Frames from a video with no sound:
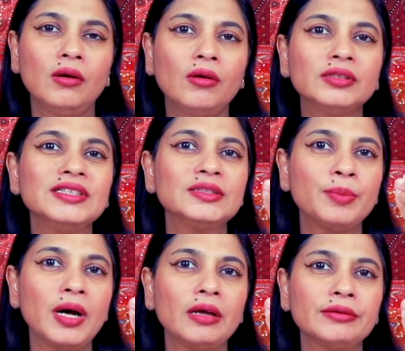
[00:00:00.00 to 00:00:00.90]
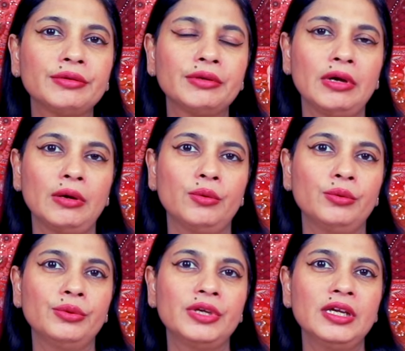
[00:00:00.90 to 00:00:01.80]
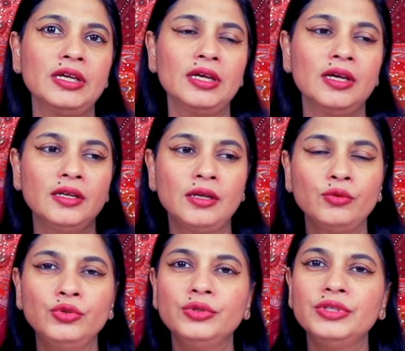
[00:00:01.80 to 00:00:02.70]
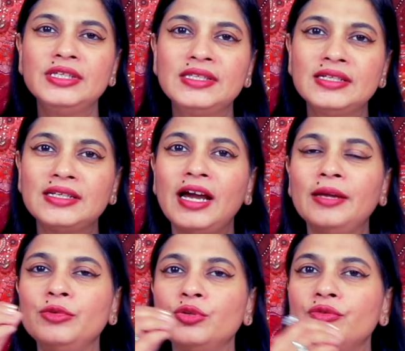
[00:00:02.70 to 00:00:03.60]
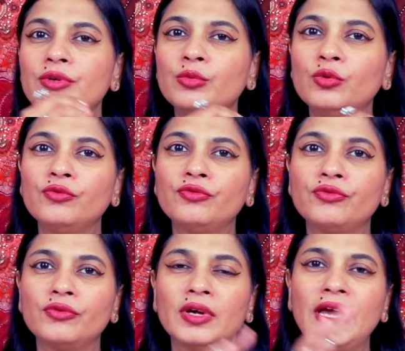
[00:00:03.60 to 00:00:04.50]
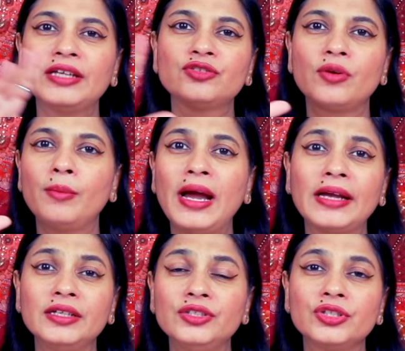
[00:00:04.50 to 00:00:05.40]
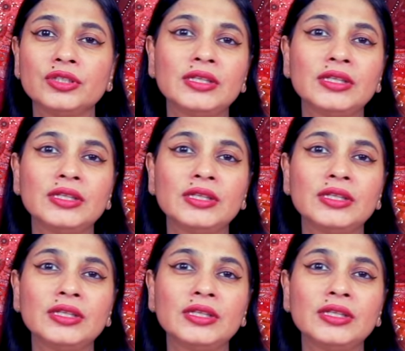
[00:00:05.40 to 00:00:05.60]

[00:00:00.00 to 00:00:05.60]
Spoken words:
on this path now, okay? Now is the time to remove extra baggage